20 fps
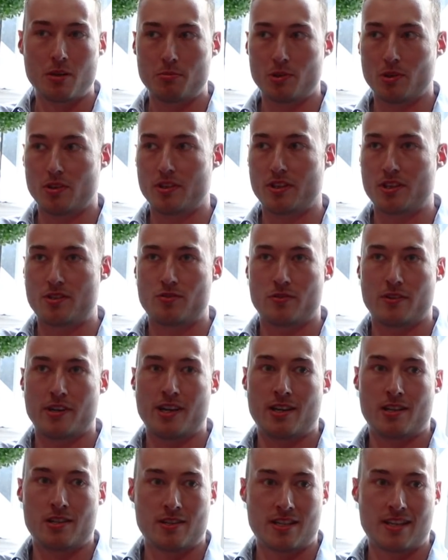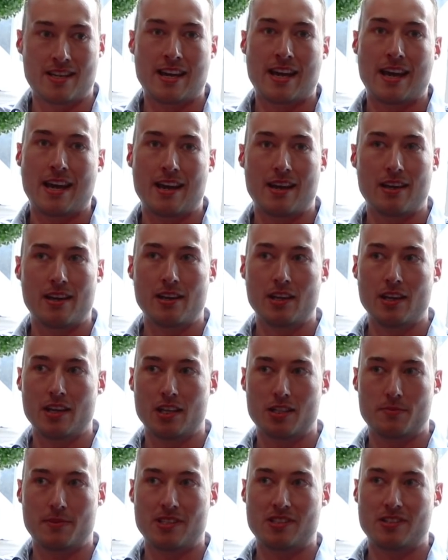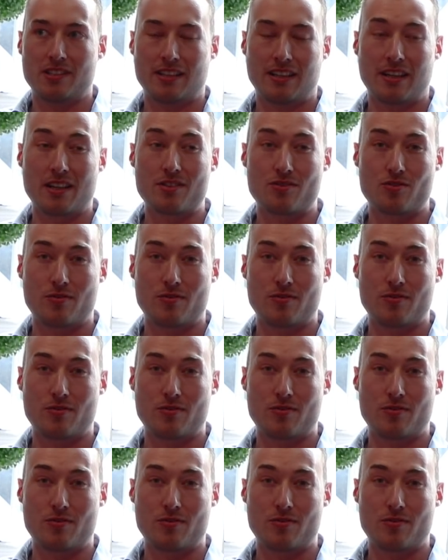but the training you get, especially like